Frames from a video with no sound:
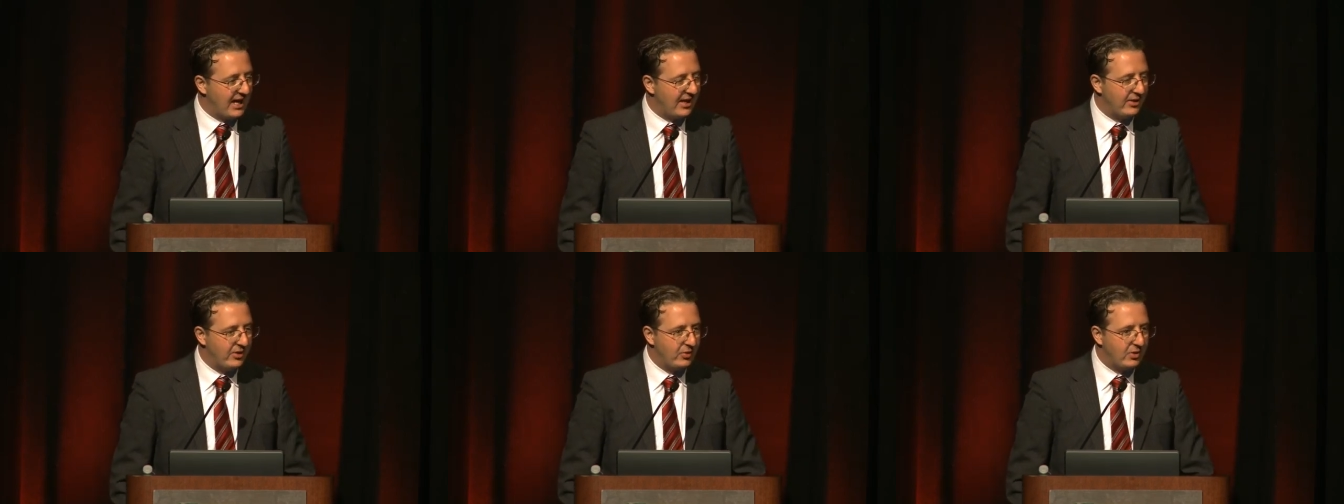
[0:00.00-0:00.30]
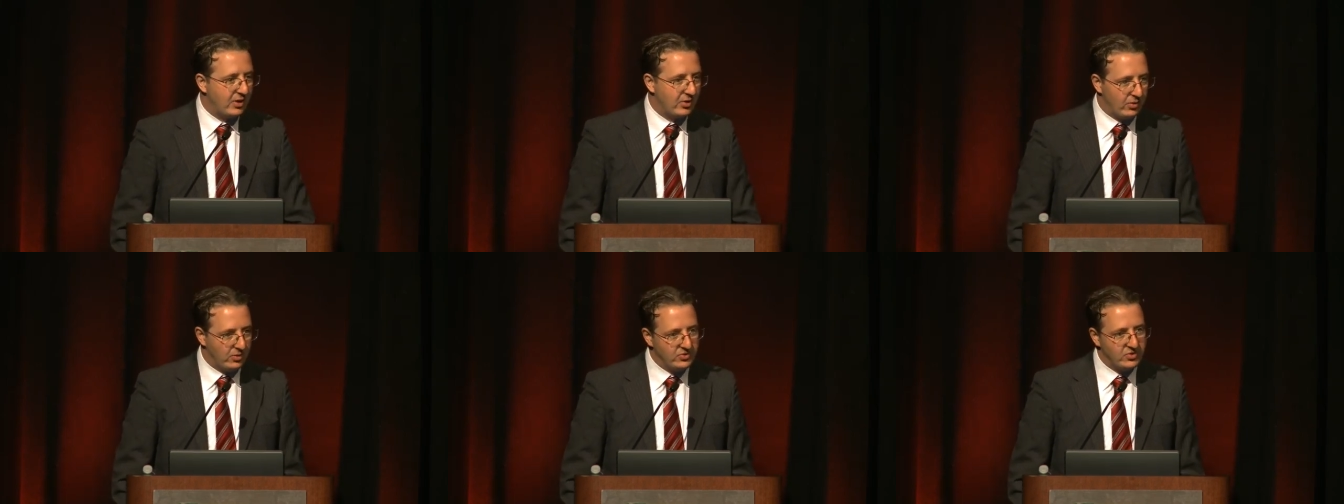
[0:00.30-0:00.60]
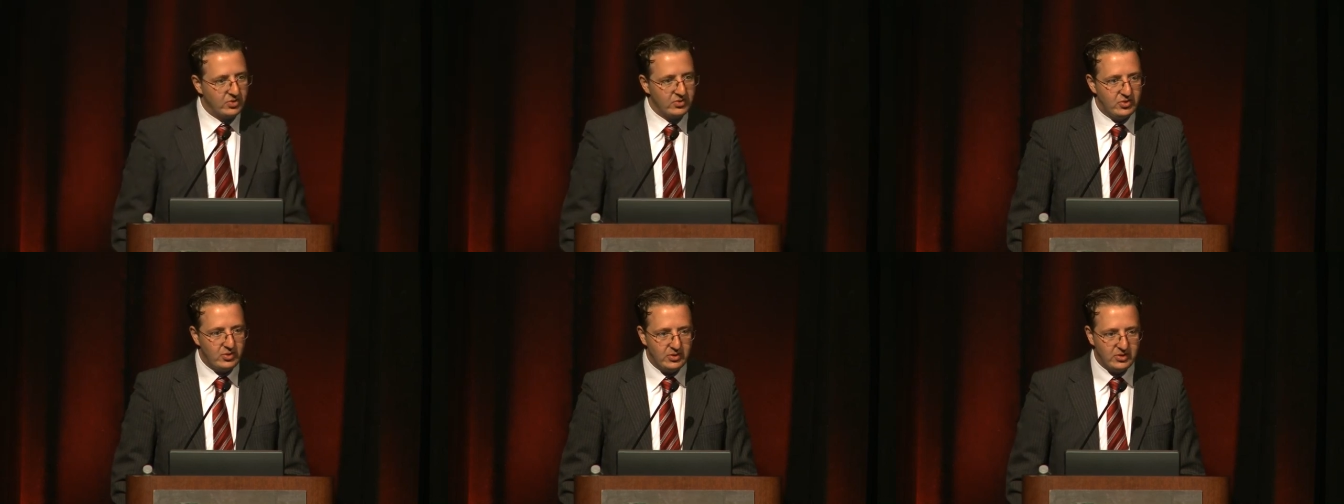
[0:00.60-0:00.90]
You can
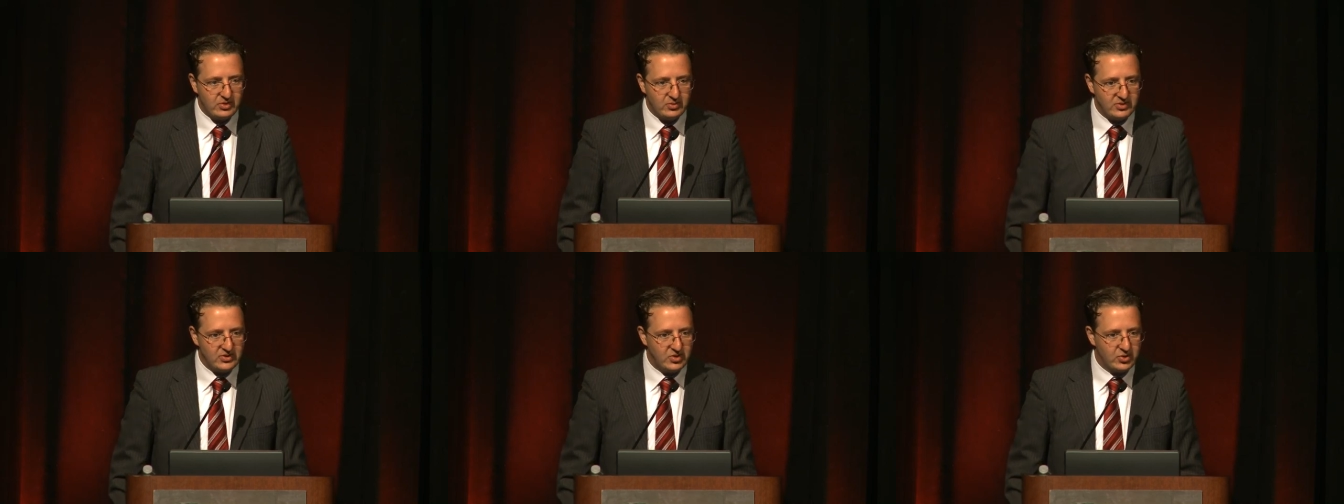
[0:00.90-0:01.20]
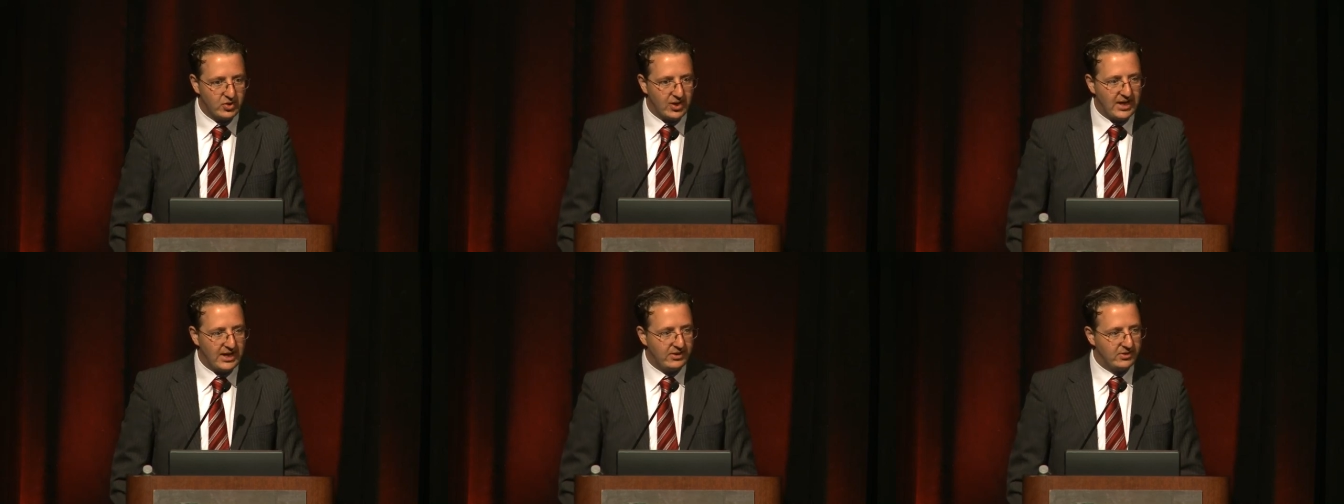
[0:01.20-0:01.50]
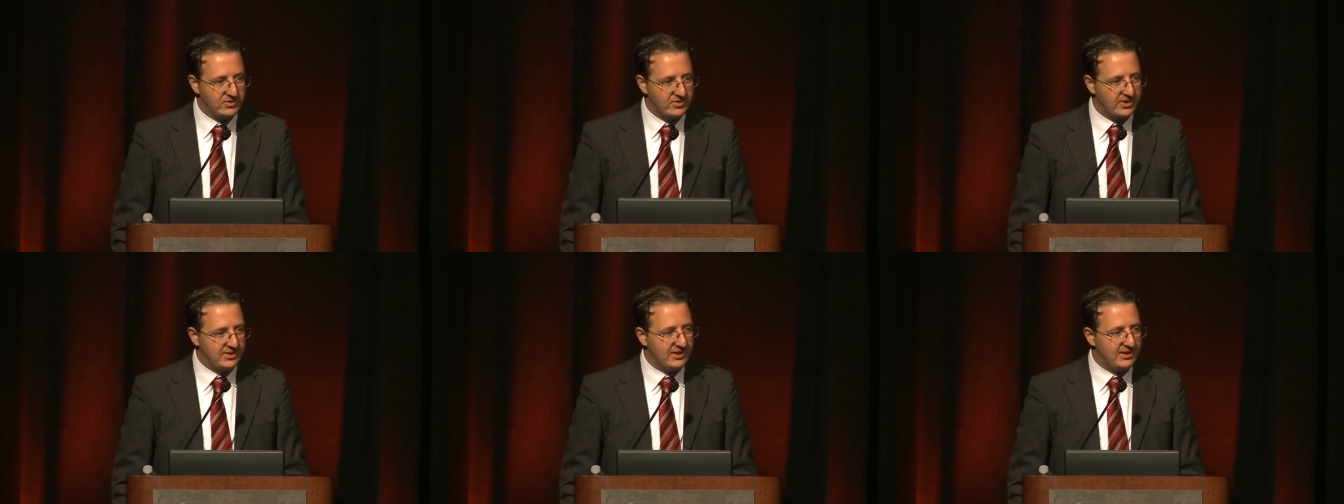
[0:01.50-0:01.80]
also do this with
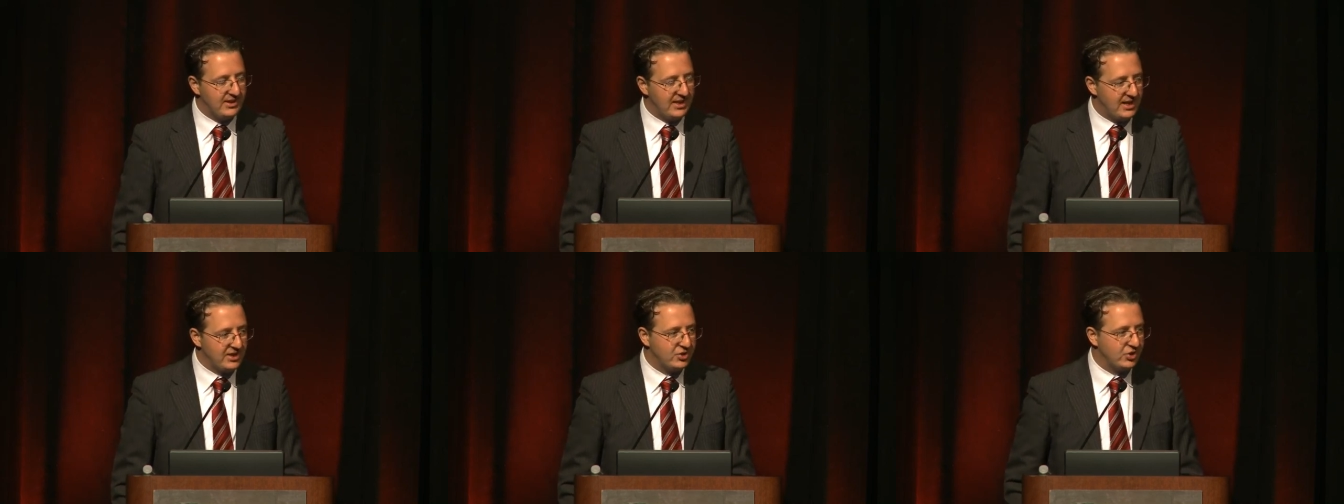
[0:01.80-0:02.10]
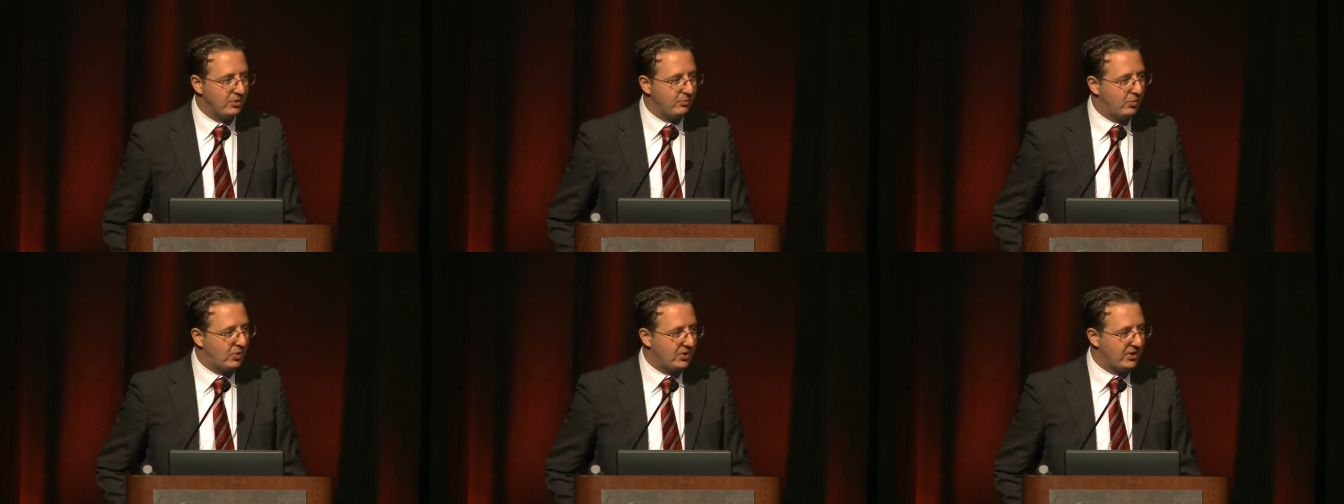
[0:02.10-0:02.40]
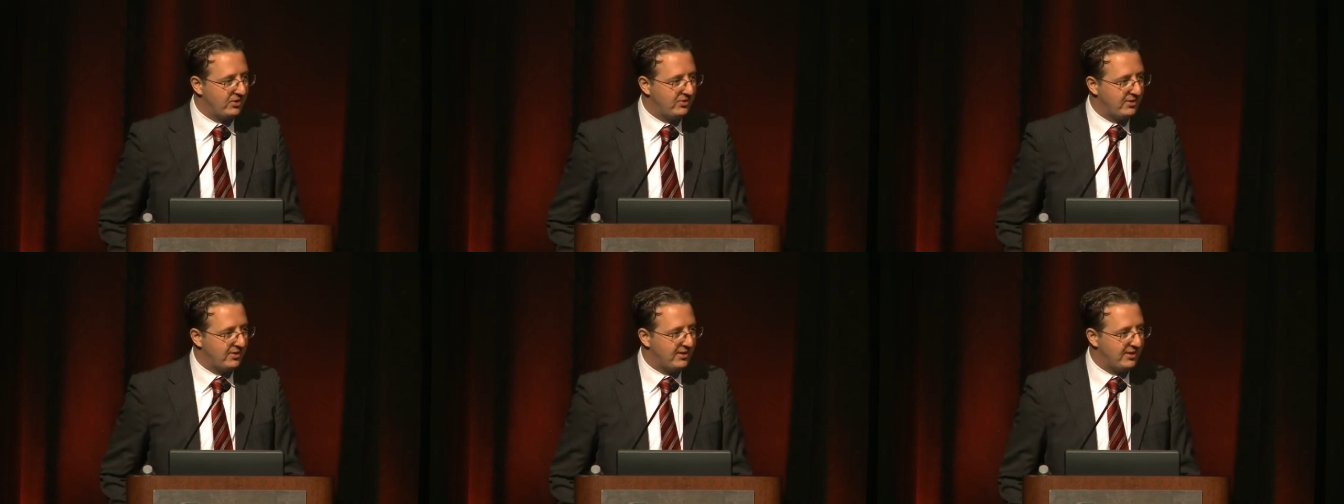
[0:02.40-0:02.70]
strangles. I didn't actually put
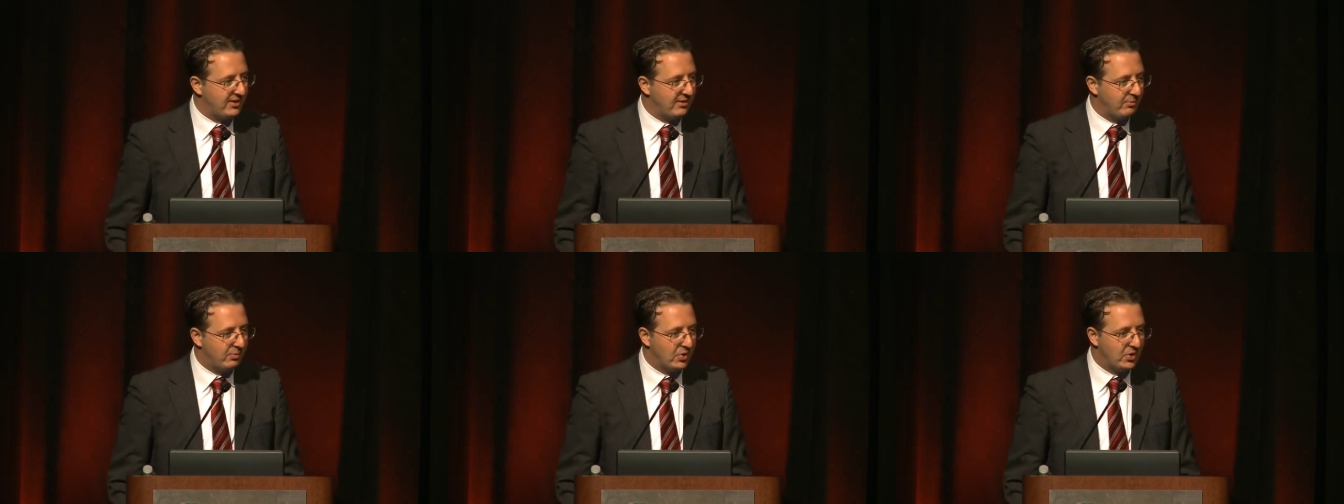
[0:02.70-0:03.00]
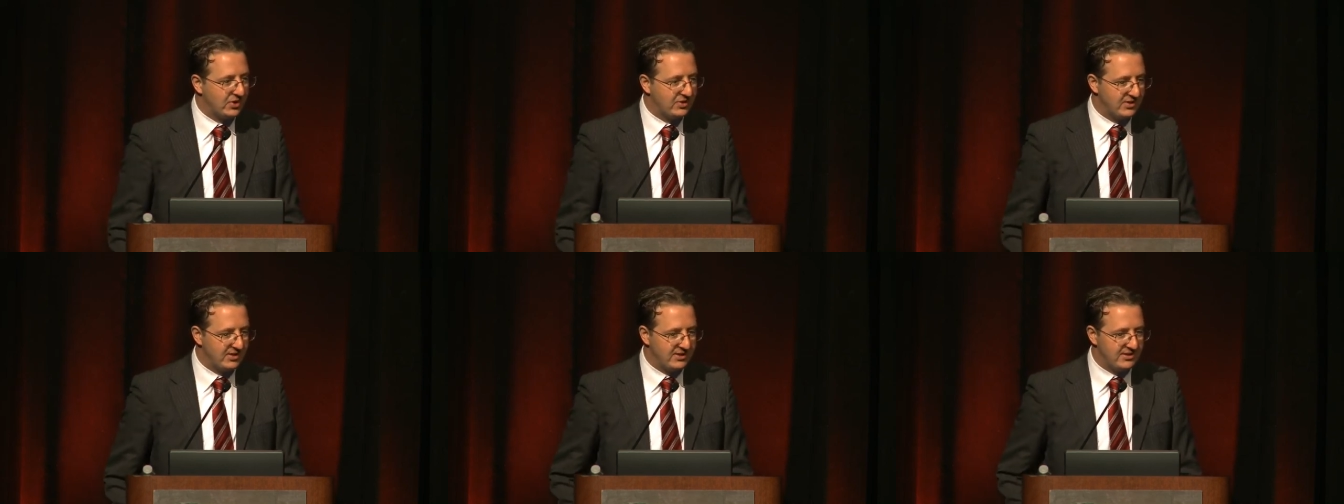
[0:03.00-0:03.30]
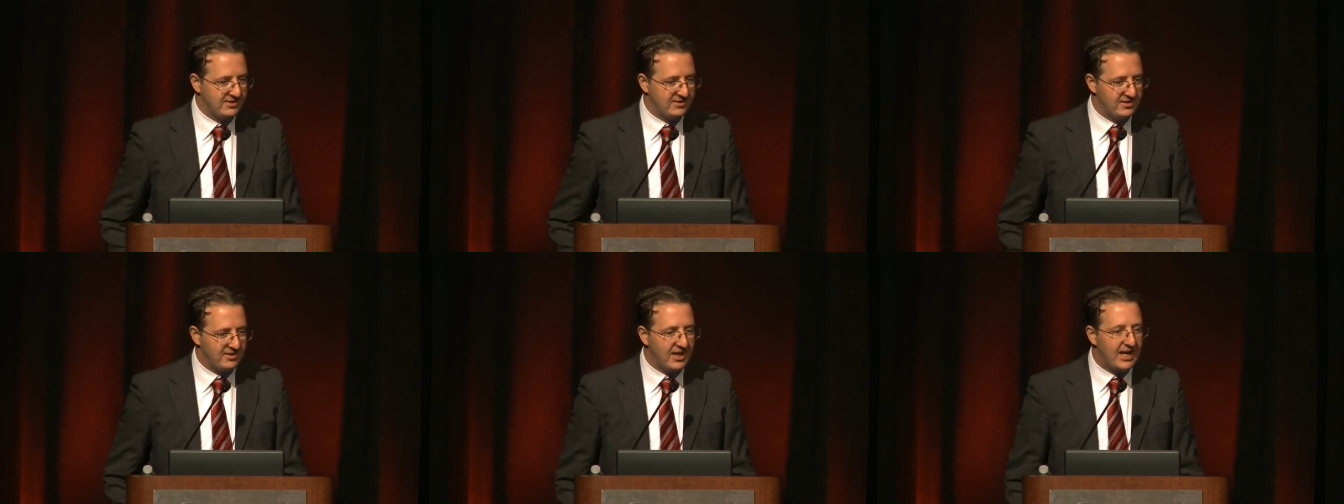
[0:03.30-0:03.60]
into the books and the
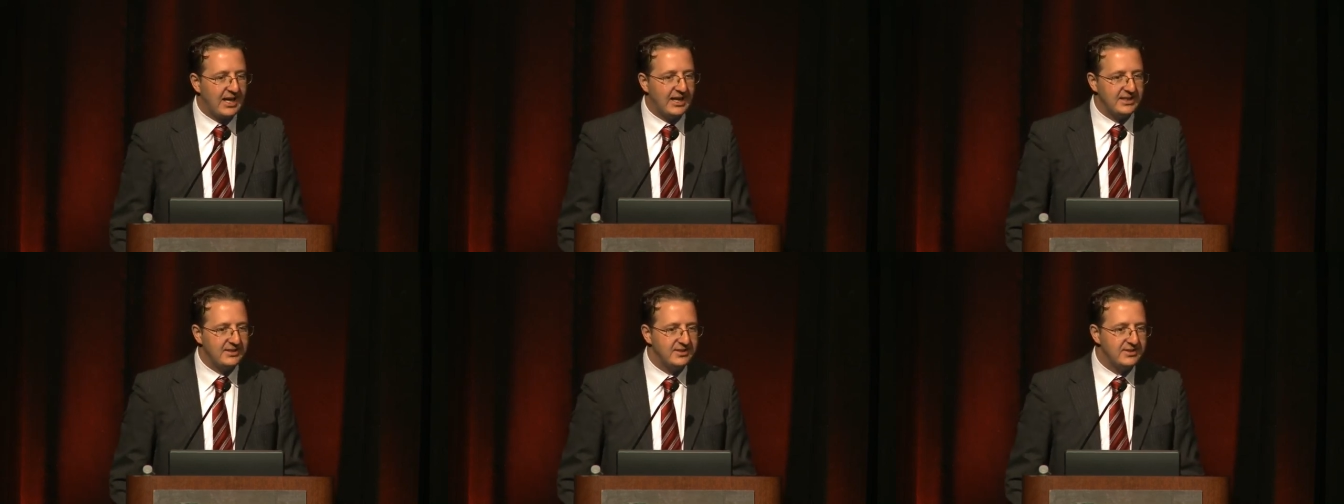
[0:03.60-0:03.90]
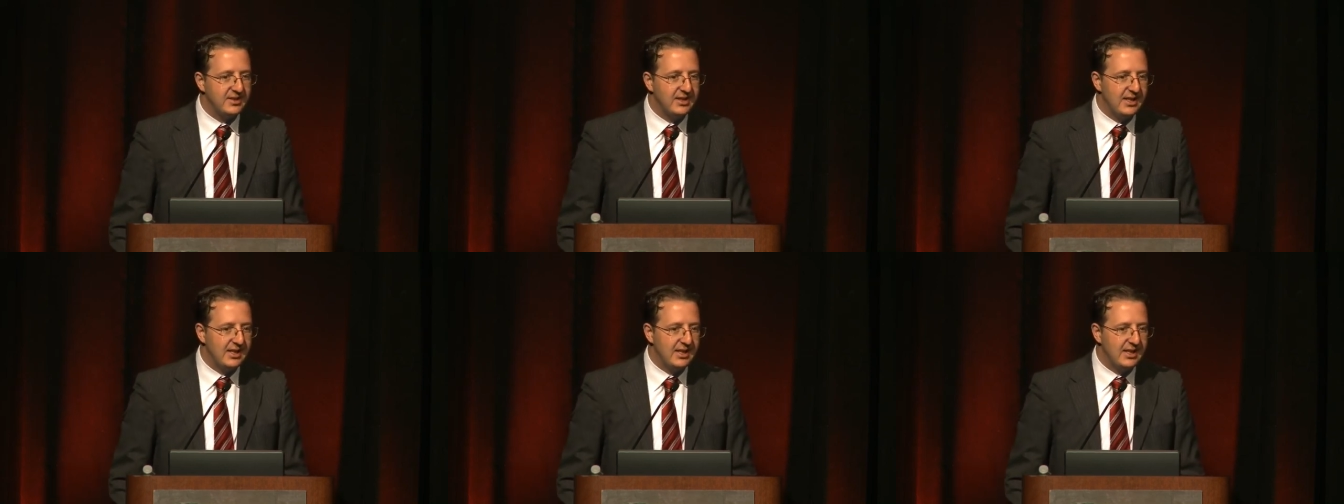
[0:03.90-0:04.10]
slides